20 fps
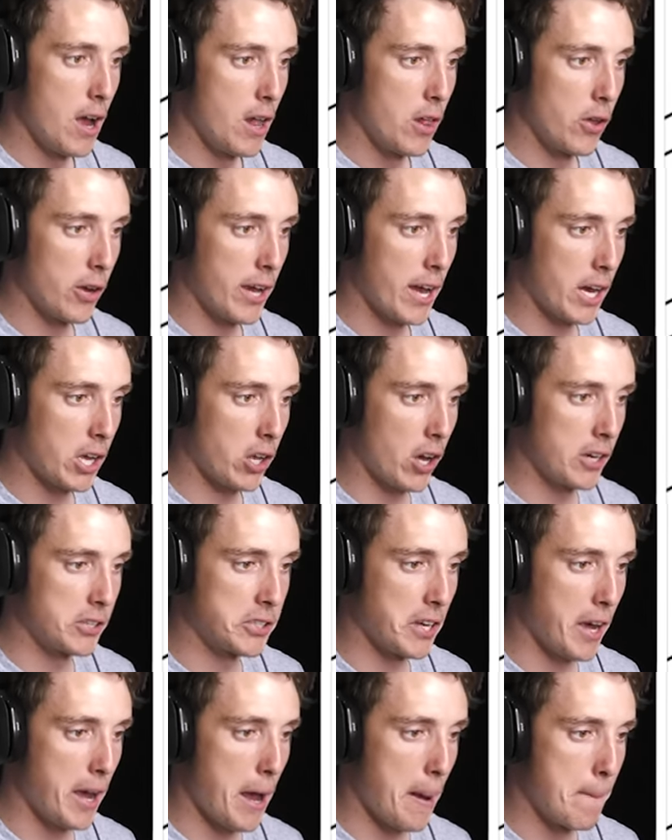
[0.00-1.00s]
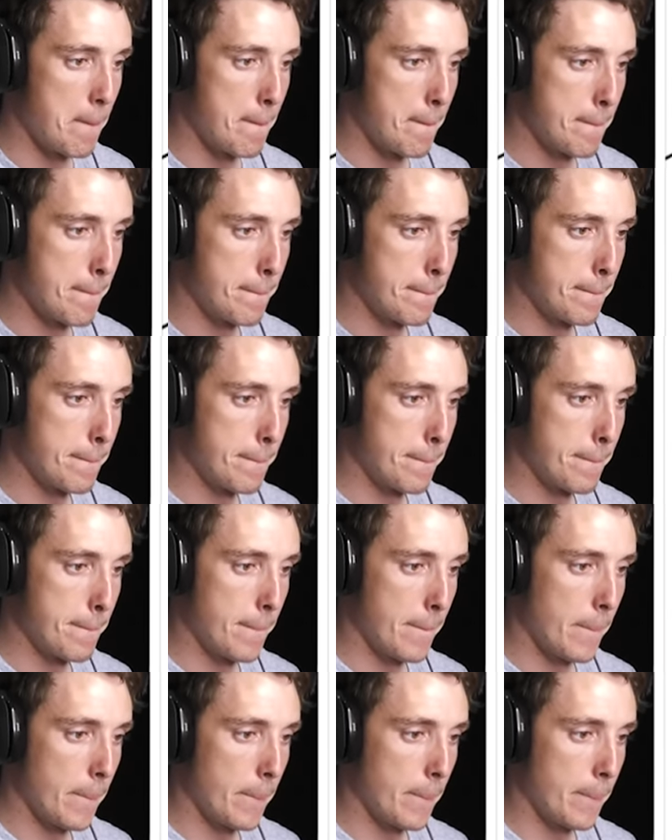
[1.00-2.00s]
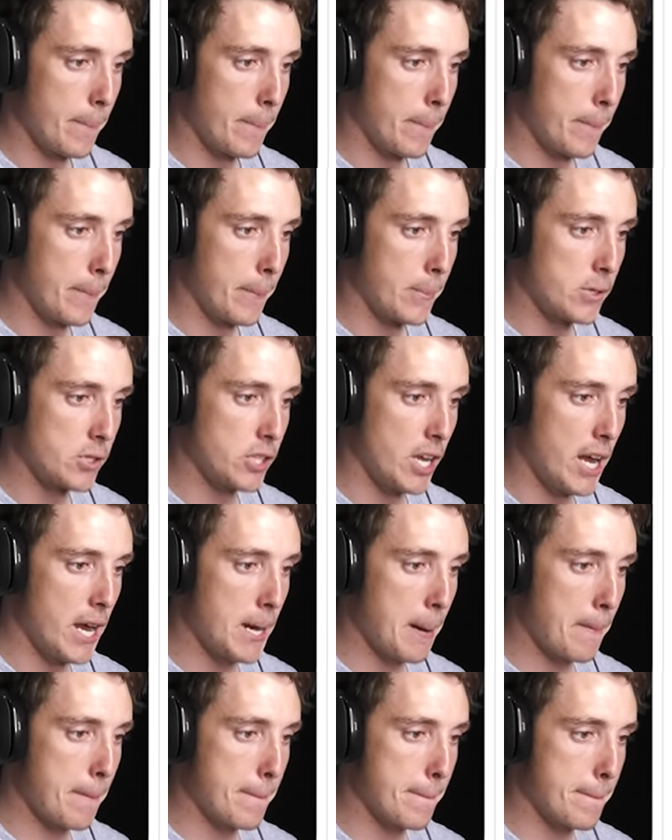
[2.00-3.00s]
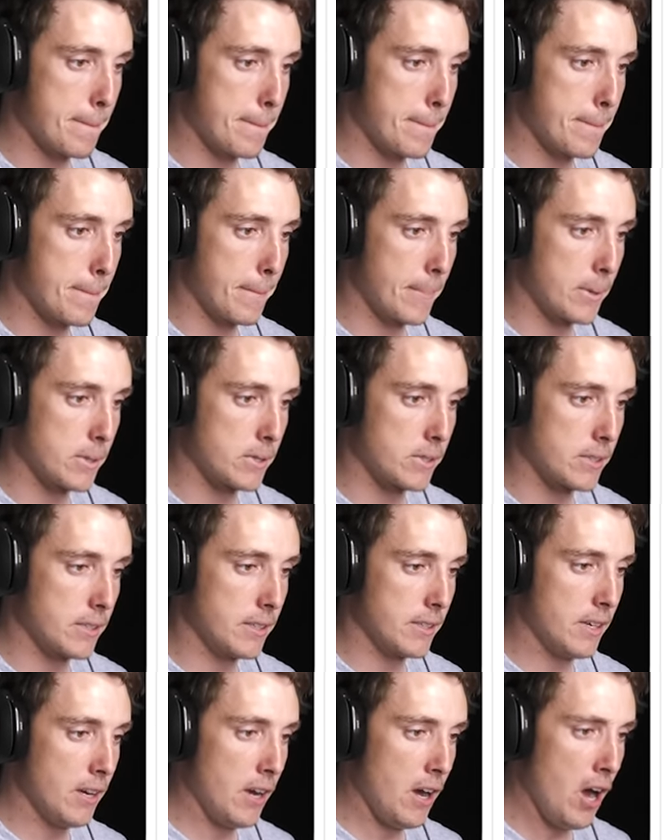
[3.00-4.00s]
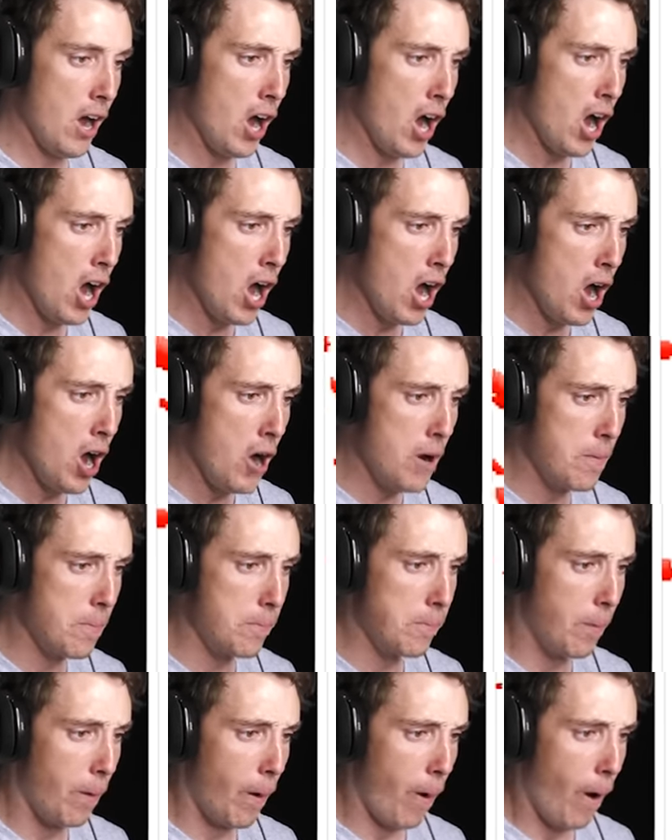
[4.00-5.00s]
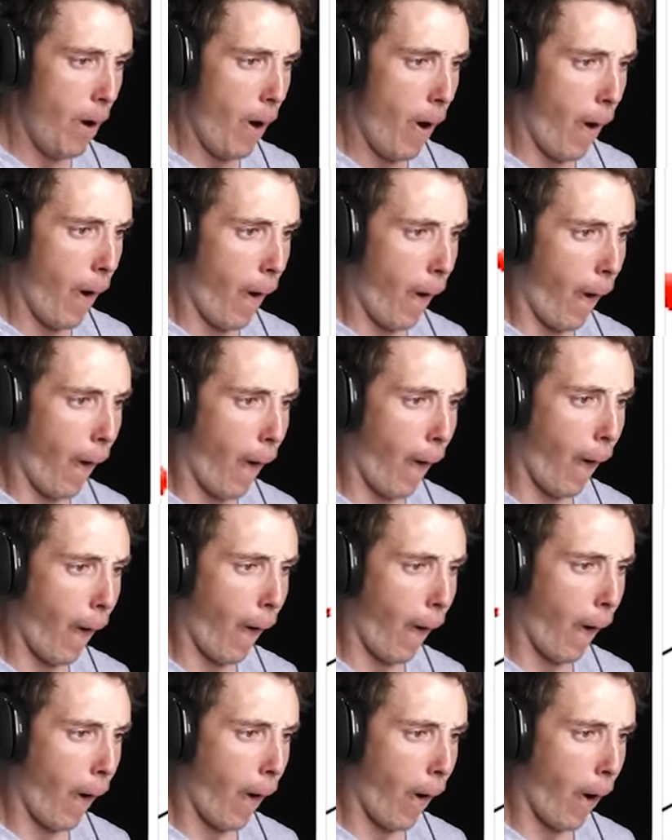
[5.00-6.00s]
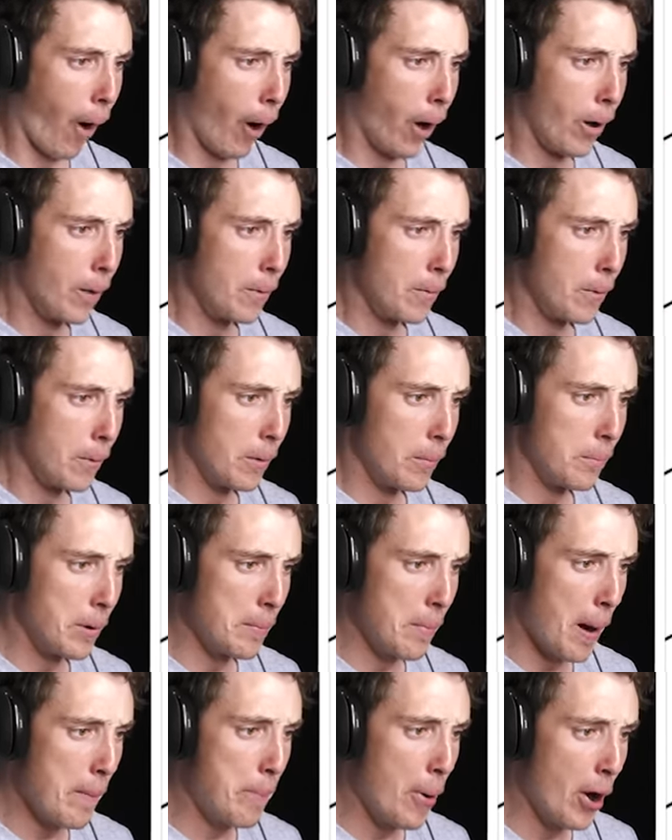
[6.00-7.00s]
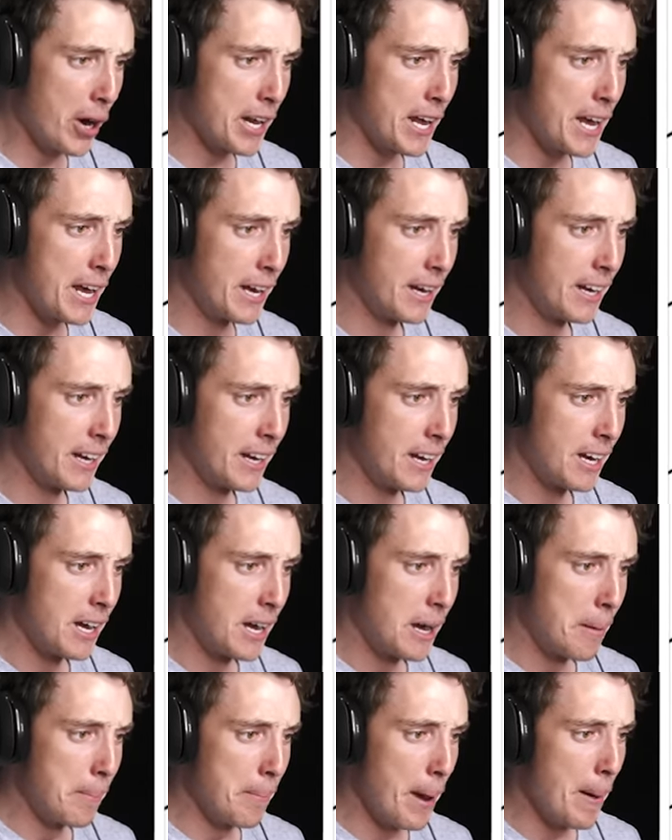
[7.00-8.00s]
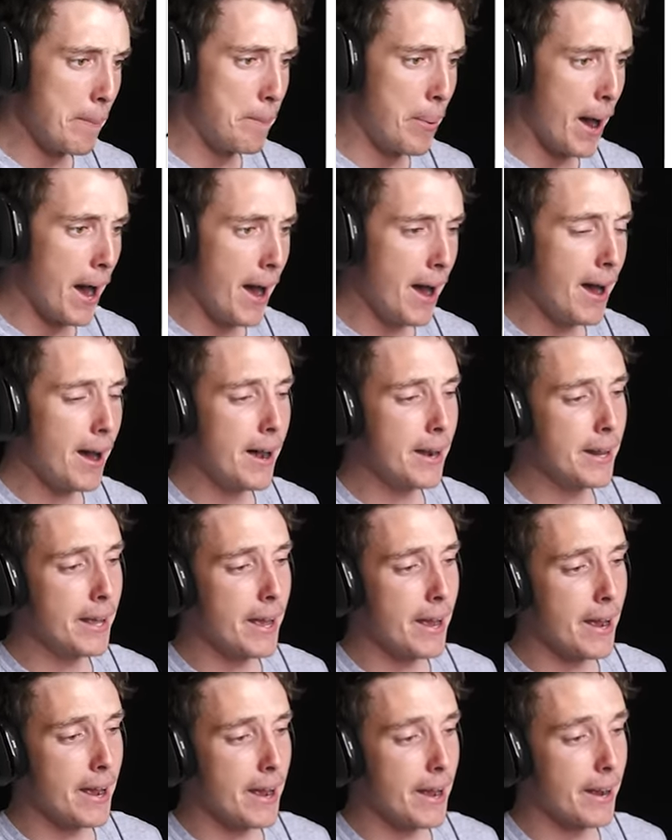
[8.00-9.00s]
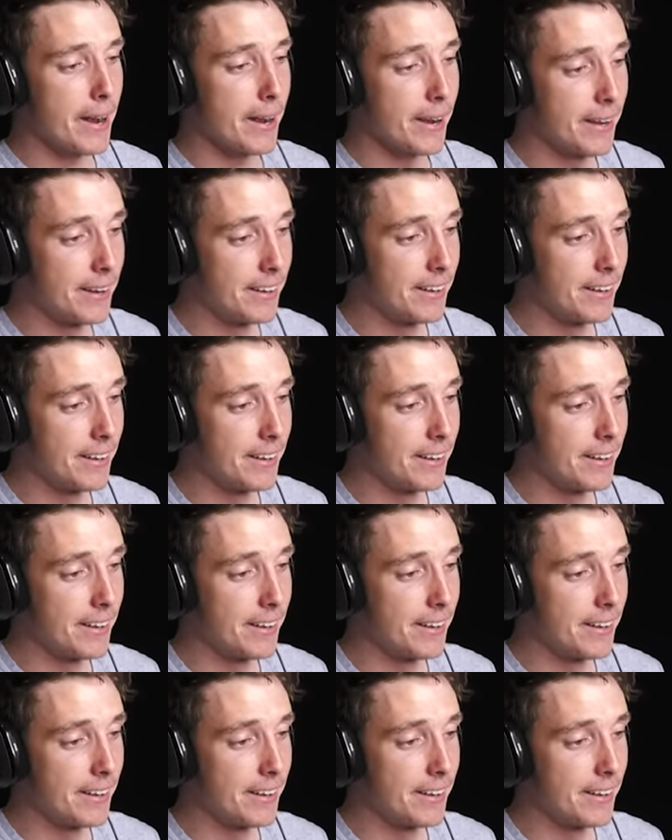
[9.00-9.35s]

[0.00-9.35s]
Look how close I am. Snake. Oh my god. But my body, my body,